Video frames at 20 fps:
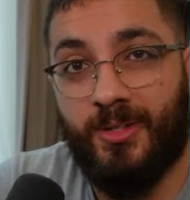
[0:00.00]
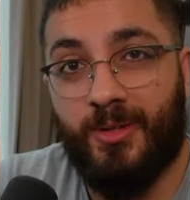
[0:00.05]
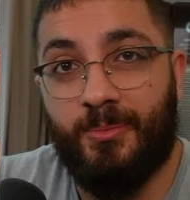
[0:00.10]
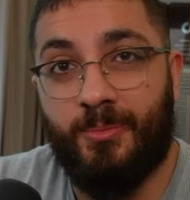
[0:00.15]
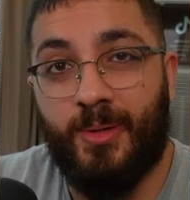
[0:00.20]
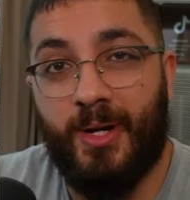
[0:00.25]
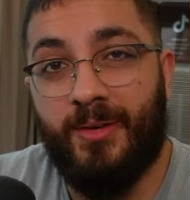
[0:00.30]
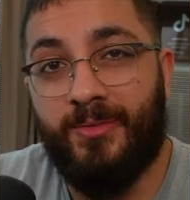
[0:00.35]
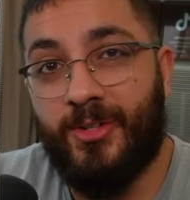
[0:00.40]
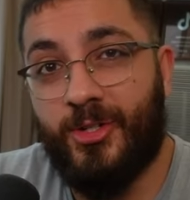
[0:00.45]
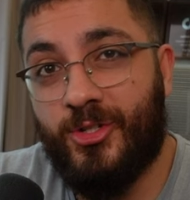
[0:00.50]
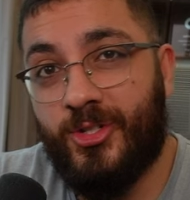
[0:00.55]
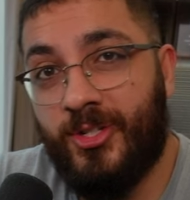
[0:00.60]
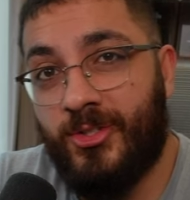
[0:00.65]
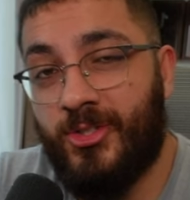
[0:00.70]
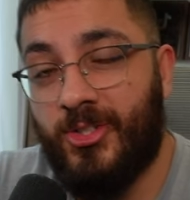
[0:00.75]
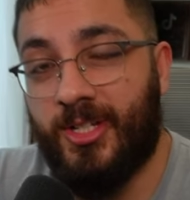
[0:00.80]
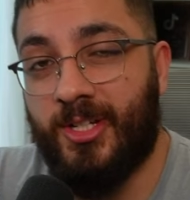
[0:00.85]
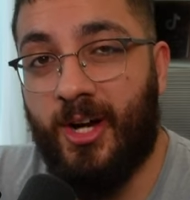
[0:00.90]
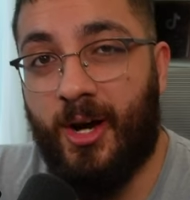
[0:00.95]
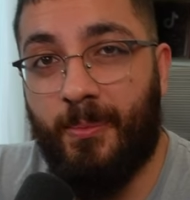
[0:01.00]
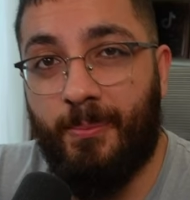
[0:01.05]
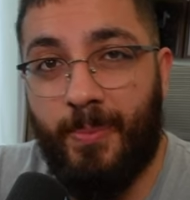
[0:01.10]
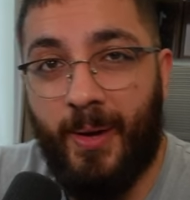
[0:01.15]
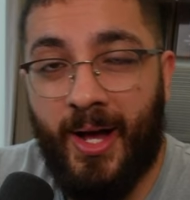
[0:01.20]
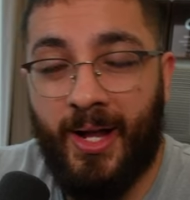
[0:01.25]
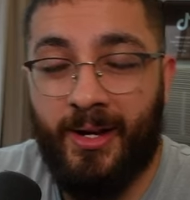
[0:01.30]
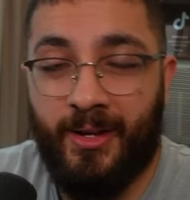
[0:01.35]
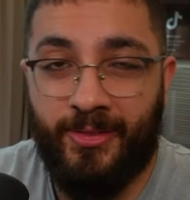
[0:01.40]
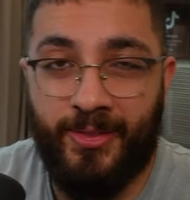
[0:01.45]
But ever since he got
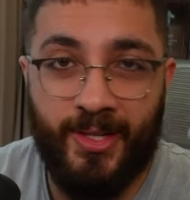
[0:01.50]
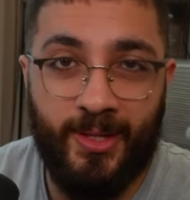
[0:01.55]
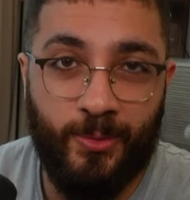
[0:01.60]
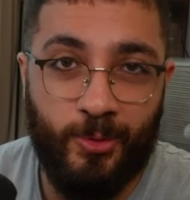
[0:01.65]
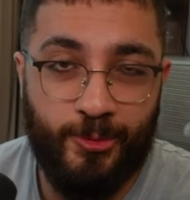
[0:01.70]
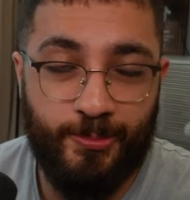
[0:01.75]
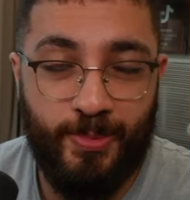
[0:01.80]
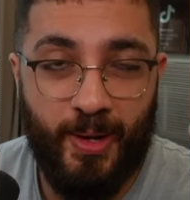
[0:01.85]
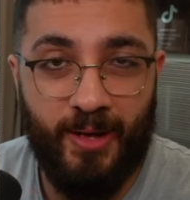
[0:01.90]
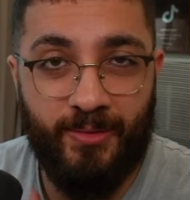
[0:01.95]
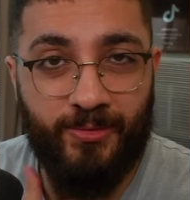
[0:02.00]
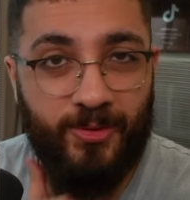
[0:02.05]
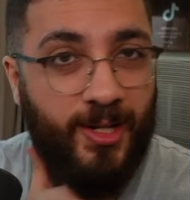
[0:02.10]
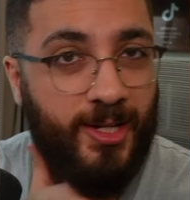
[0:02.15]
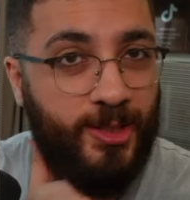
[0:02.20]
banned, I think he was banned for